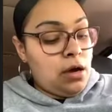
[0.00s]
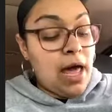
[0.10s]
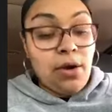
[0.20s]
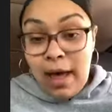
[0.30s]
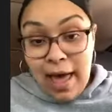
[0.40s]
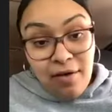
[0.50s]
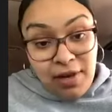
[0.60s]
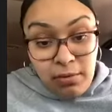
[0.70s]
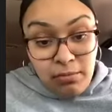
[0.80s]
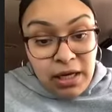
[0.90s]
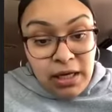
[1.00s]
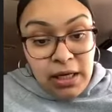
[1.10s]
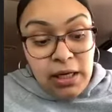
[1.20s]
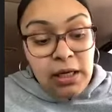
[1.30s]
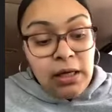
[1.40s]
I don't have any
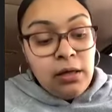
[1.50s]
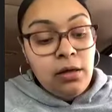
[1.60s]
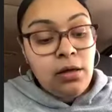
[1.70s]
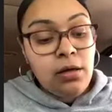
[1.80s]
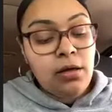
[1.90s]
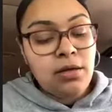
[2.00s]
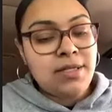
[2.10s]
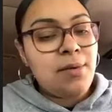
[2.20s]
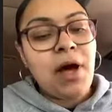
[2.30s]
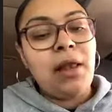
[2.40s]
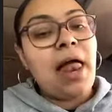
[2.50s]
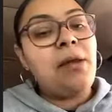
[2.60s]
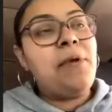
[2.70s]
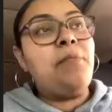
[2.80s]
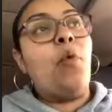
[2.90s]
money. Some a lot
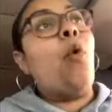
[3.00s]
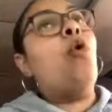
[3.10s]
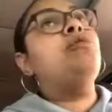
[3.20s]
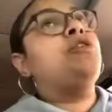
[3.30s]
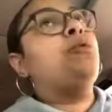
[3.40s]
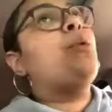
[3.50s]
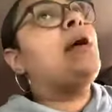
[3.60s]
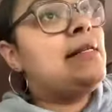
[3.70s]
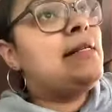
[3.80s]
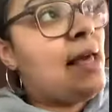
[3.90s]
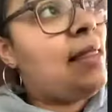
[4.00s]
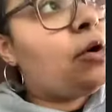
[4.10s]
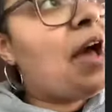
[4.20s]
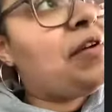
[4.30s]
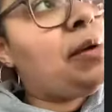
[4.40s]
of people won't directly say they don't
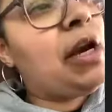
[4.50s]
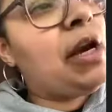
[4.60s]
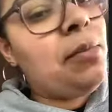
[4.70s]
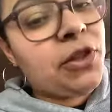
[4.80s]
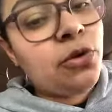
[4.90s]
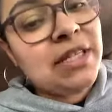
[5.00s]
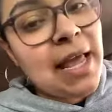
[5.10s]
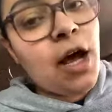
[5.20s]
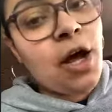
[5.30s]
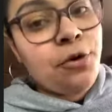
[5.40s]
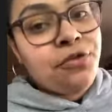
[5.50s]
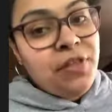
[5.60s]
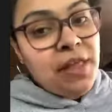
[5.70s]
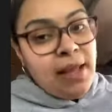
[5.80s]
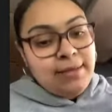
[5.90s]
have any money, but they'll say other
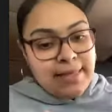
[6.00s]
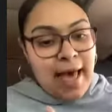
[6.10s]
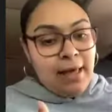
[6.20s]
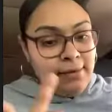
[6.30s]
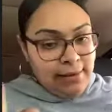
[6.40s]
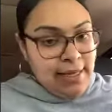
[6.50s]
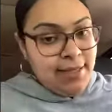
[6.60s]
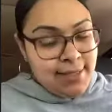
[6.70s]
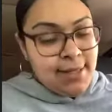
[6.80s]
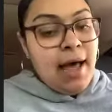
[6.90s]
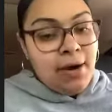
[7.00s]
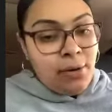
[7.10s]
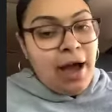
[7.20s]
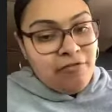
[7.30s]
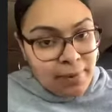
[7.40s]
things that lead to I
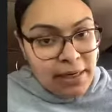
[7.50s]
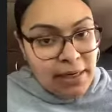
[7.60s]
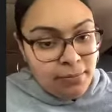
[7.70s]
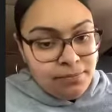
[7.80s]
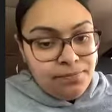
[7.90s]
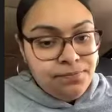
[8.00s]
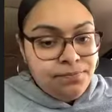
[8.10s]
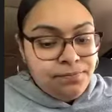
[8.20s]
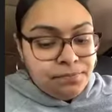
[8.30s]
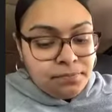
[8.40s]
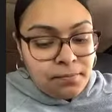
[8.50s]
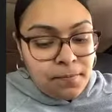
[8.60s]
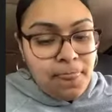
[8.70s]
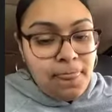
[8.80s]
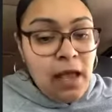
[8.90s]
don't have money.
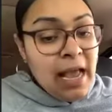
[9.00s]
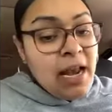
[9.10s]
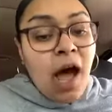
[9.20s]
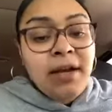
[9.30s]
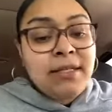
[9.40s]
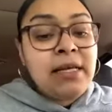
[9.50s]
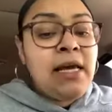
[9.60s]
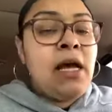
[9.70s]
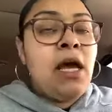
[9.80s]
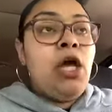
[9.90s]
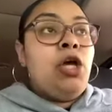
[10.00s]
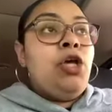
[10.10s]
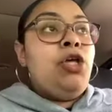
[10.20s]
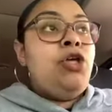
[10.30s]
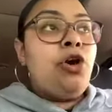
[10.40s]
And honestly,
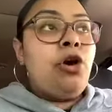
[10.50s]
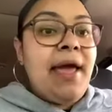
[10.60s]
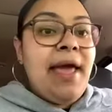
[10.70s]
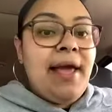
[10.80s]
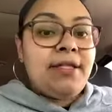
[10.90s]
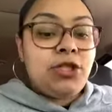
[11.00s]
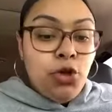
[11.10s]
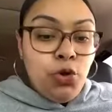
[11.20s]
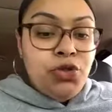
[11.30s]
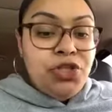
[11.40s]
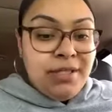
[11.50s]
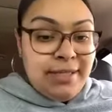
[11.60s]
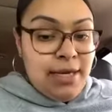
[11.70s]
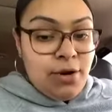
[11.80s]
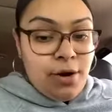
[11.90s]
you're a solution
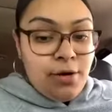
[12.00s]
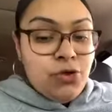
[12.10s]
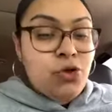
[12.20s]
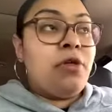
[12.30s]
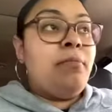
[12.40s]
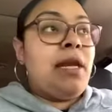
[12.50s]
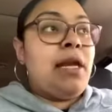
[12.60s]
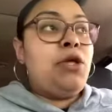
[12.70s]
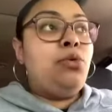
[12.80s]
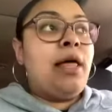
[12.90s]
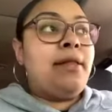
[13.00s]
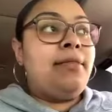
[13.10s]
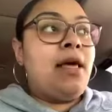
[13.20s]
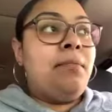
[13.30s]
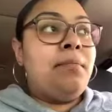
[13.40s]
seeker. So the minute you let
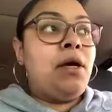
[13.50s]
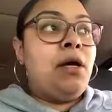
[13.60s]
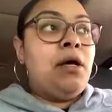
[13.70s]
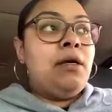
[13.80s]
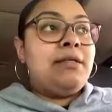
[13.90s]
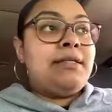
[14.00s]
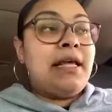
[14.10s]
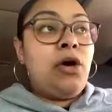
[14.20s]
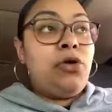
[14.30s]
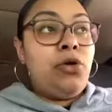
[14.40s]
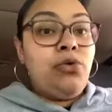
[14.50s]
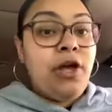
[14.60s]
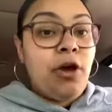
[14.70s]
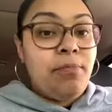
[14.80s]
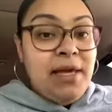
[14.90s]
them sell you
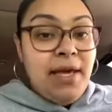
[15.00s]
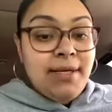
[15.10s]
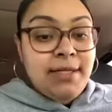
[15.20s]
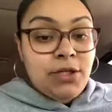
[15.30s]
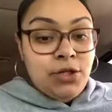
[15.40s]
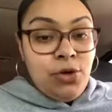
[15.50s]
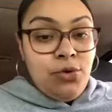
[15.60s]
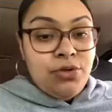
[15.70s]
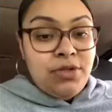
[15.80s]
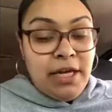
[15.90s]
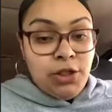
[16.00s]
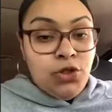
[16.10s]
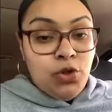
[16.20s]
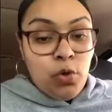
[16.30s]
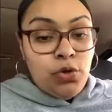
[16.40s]
their BS excuse, they
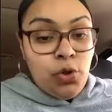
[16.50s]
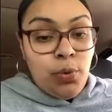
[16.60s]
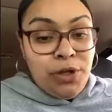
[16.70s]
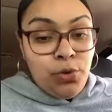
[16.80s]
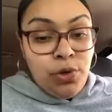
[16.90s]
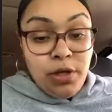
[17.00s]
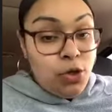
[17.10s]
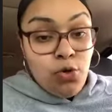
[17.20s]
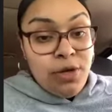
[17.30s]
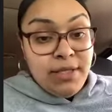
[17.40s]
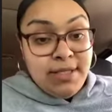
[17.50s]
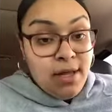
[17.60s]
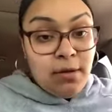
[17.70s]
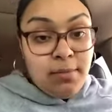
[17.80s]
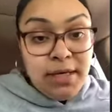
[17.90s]
just sold you and you you didn't
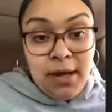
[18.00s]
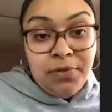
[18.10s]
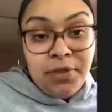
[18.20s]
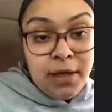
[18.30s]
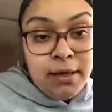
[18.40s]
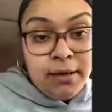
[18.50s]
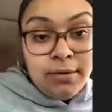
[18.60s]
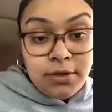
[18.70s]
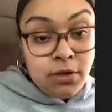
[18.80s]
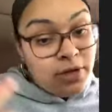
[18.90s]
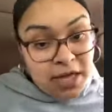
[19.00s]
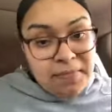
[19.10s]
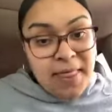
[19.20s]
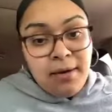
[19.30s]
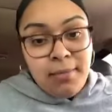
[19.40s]
sell them a damn thing. So keep
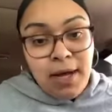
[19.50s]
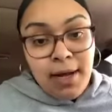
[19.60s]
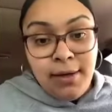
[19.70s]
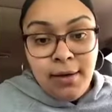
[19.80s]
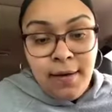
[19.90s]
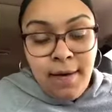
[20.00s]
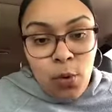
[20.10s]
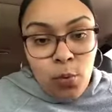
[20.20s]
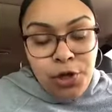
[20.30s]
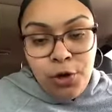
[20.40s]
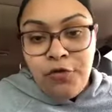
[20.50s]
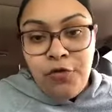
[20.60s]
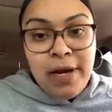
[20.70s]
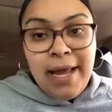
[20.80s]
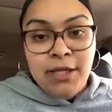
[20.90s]
that in mind when you're
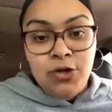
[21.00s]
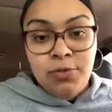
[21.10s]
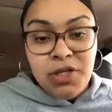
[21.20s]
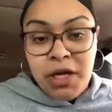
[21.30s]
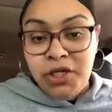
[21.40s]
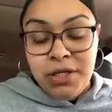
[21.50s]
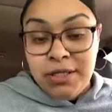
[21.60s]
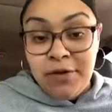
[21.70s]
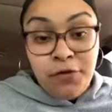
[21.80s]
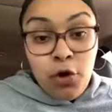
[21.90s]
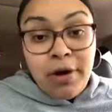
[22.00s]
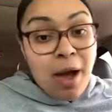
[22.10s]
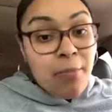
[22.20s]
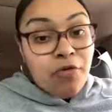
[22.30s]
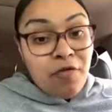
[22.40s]
afraid to answer objections. If you're
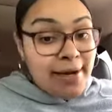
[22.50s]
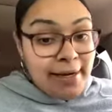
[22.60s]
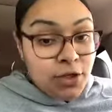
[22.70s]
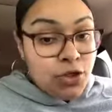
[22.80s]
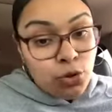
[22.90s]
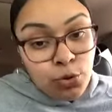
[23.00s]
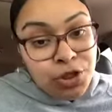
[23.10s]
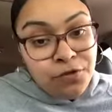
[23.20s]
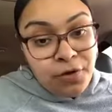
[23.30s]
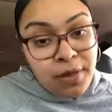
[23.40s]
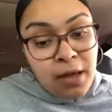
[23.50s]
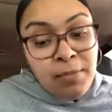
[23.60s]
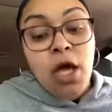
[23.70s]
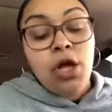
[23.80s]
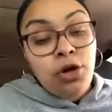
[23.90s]
not providing a solution them,
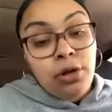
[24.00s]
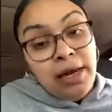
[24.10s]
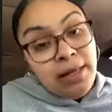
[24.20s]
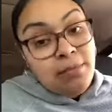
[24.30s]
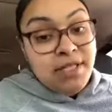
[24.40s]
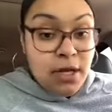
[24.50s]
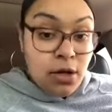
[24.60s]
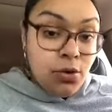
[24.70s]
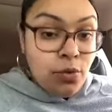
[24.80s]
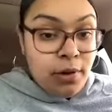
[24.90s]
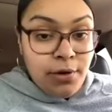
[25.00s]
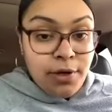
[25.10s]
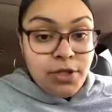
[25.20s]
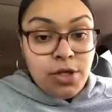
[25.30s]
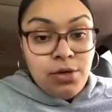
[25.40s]
you're letting them sell you on their
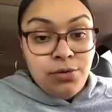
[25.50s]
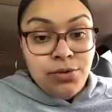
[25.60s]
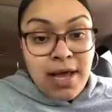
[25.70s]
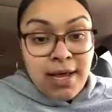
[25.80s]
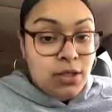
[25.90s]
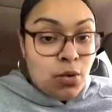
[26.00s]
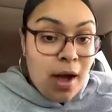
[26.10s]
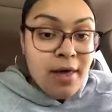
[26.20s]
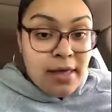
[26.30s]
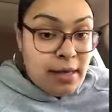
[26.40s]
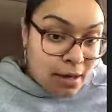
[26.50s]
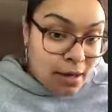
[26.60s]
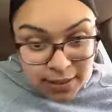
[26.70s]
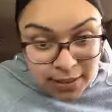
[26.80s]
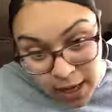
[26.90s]
excuse as to why they can't
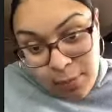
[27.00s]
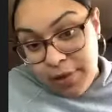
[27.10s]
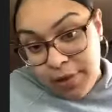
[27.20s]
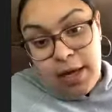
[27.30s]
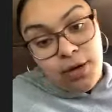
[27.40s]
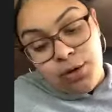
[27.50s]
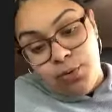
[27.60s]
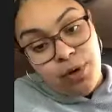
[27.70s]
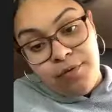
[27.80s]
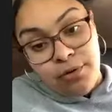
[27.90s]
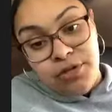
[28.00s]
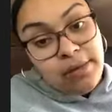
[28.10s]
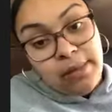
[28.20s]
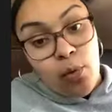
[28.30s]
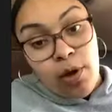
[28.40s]
make time or they can't do whatever they're
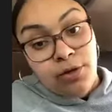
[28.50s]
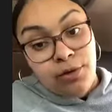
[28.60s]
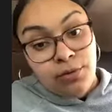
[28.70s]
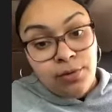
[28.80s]
saying they want to do.